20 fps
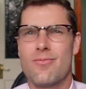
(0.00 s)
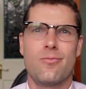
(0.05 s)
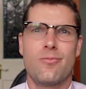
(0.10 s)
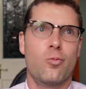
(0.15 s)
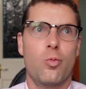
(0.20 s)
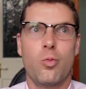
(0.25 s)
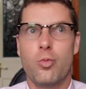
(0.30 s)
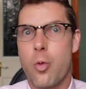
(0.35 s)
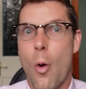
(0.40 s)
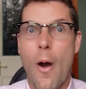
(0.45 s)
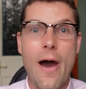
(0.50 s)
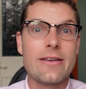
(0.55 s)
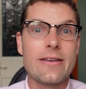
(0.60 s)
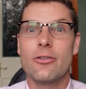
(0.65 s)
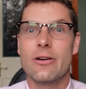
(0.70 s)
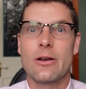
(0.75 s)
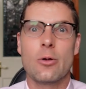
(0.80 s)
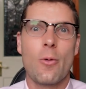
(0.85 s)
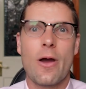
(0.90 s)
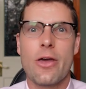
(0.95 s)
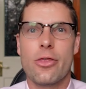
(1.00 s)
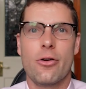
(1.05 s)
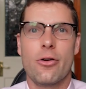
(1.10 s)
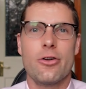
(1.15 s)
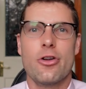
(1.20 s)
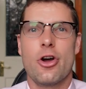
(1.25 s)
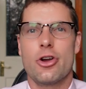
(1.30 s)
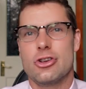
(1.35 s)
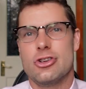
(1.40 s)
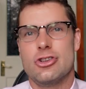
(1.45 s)
wondering whether or
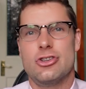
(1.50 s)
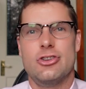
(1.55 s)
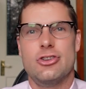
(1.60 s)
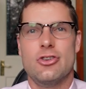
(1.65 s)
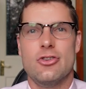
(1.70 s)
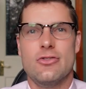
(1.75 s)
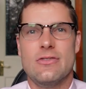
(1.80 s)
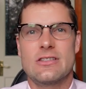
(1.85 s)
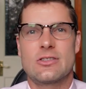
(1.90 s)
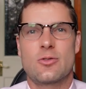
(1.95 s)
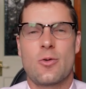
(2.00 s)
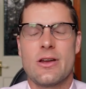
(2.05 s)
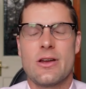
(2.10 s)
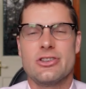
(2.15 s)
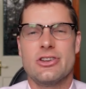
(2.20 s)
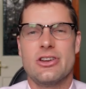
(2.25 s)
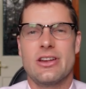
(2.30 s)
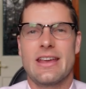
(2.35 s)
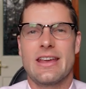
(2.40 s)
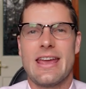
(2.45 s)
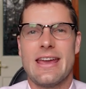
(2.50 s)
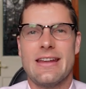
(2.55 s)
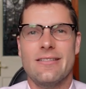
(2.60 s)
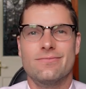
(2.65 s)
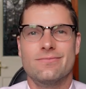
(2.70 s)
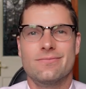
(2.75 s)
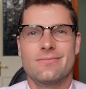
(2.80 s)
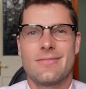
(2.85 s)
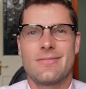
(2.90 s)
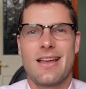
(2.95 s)
not you should do this question again.
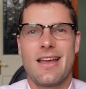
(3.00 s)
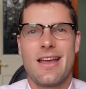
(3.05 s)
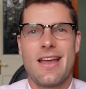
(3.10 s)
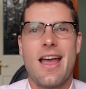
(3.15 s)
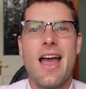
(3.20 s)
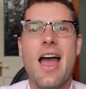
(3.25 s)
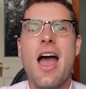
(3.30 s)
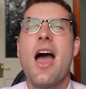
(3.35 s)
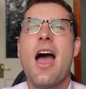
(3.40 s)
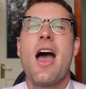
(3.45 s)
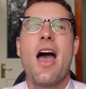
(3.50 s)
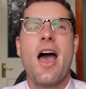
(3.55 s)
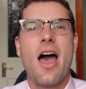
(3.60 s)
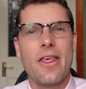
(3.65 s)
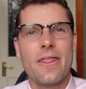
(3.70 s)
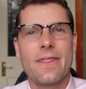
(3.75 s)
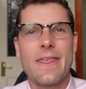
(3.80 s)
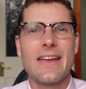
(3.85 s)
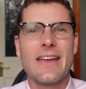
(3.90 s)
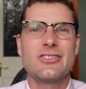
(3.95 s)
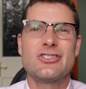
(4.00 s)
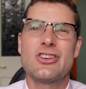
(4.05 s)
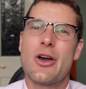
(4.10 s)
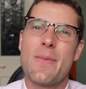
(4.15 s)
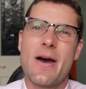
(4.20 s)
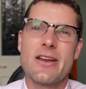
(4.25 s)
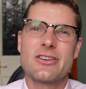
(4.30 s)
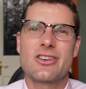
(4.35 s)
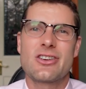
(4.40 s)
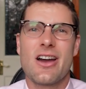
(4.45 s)
Thanks so
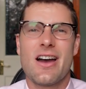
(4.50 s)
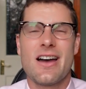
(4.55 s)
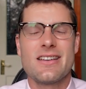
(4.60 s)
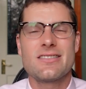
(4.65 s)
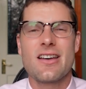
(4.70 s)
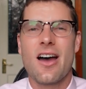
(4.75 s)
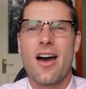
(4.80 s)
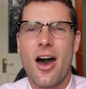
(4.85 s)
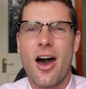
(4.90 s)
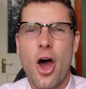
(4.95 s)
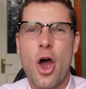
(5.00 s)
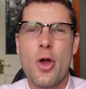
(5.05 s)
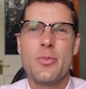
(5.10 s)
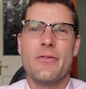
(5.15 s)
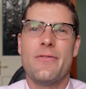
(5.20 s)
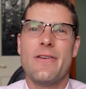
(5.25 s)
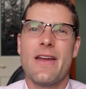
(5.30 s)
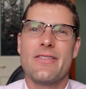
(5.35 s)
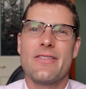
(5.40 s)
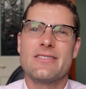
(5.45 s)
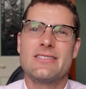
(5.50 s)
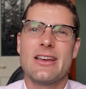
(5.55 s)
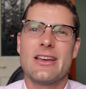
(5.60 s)
much, guys. I hope you found this